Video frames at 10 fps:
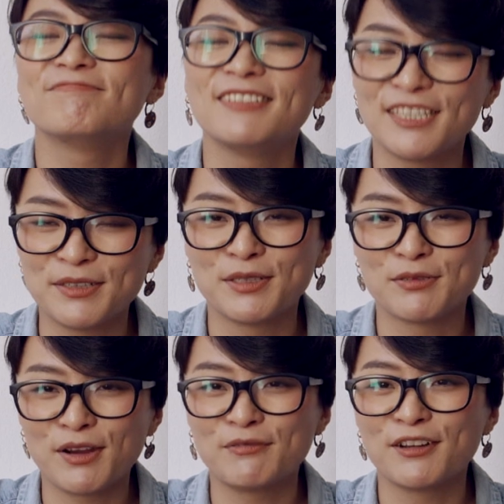it'll be
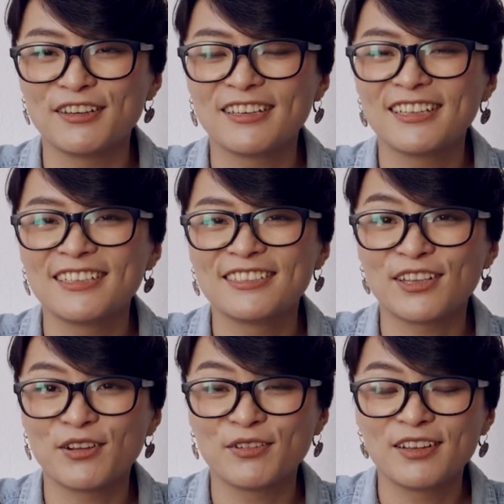great fun.
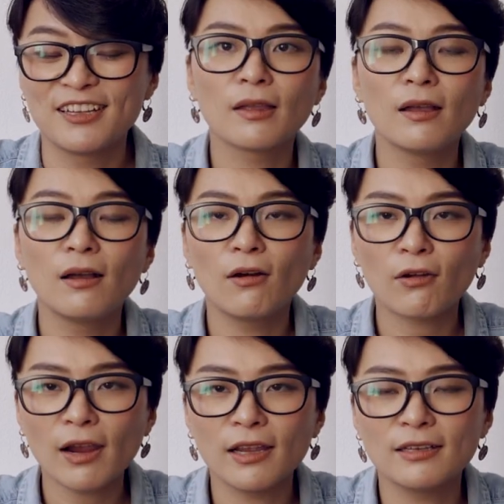So, all
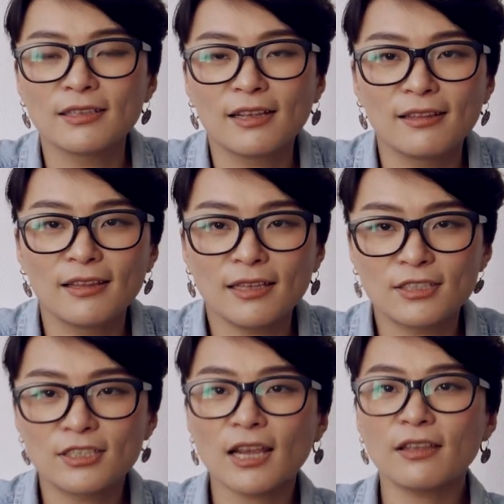right,
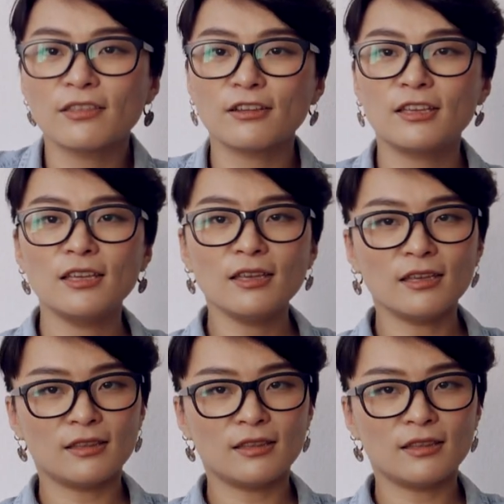let's check the key.